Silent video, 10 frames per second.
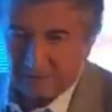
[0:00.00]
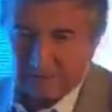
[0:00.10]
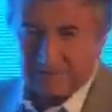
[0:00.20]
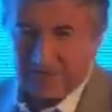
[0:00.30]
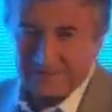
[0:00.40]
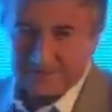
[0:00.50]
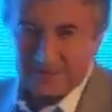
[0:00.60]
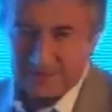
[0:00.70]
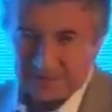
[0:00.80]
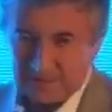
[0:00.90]
of
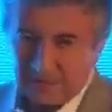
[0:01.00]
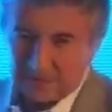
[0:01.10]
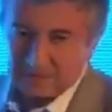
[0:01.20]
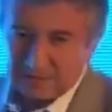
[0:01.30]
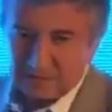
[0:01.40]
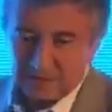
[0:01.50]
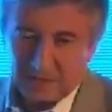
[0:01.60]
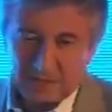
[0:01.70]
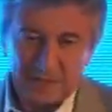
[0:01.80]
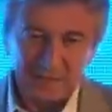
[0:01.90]
advertising dollars
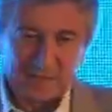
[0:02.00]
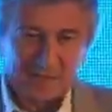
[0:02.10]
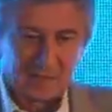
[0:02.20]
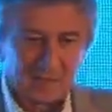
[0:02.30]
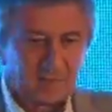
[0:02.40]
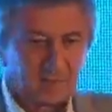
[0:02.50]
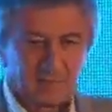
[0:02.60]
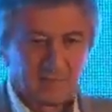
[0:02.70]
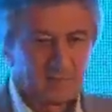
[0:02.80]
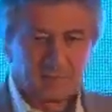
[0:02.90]
is
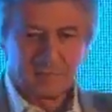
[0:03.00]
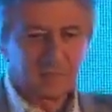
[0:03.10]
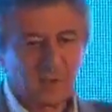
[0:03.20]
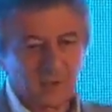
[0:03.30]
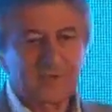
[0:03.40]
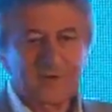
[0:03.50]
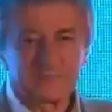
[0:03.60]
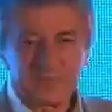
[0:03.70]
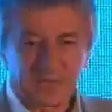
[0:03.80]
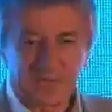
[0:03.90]
go
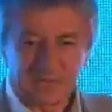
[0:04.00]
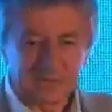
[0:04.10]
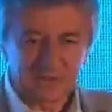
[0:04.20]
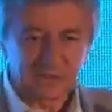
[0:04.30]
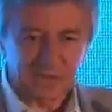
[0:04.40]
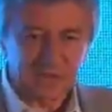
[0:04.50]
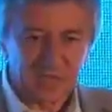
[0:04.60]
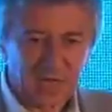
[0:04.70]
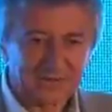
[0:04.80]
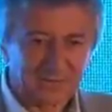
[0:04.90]
beyond the click, because it's just
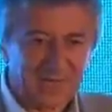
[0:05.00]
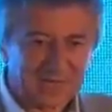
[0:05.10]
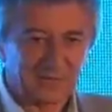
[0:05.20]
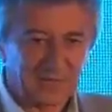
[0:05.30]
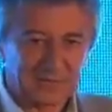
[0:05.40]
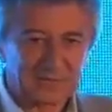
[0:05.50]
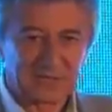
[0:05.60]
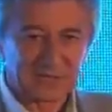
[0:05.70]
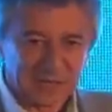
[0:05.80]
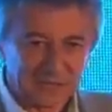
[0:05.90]
not the metric that's
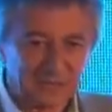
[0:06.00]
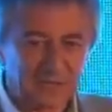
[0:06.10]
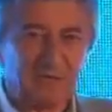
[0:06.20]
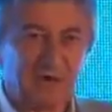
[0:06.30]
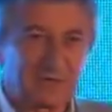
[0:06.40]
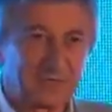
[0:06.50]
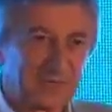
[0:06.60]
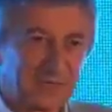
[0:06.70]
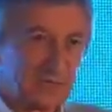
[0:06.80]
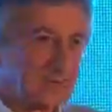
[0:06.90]
going to give you the
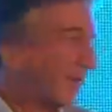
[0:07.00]
credibility with